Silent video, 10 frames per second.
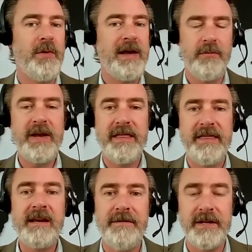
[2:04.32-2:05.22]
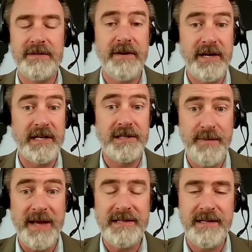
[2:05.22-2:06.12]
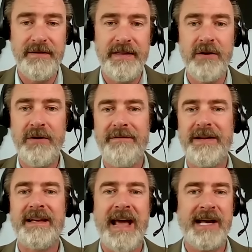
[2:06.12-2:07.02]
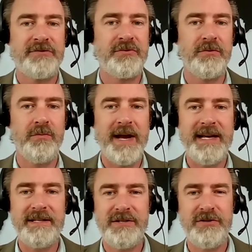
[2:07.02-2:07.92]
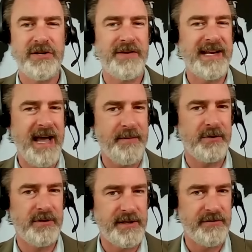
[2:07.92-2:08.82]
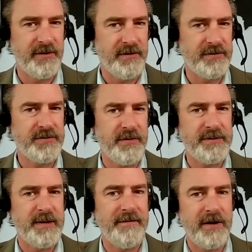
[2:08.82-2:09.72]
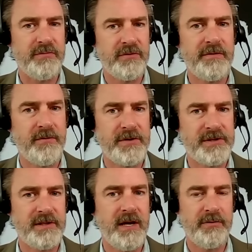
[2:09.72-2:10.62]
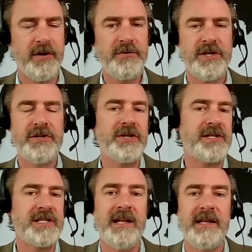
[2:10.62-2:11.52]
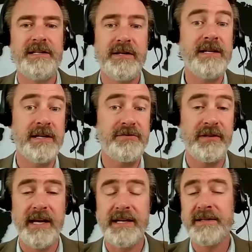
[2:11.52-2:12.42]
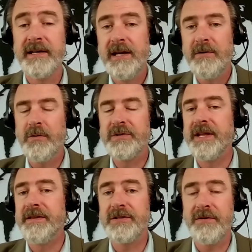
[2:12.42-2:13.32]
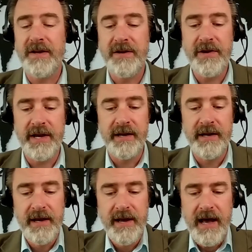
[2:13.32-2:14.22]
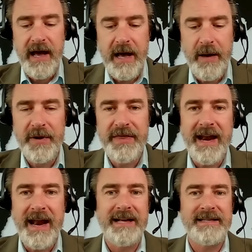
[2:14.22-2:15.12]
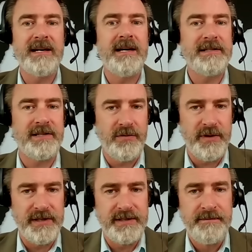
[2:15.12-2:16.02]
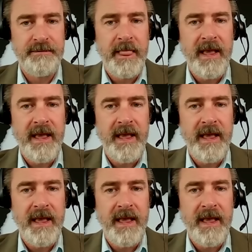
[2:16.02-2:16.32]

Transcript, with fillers: in the way that we think of it is very expensive, and they don't have any natural ways to generate capital on their own. So it's always been a very brute force approach, and it took Stalin to industrialize what was then the Soviet Union. Uh, but that has a consequence.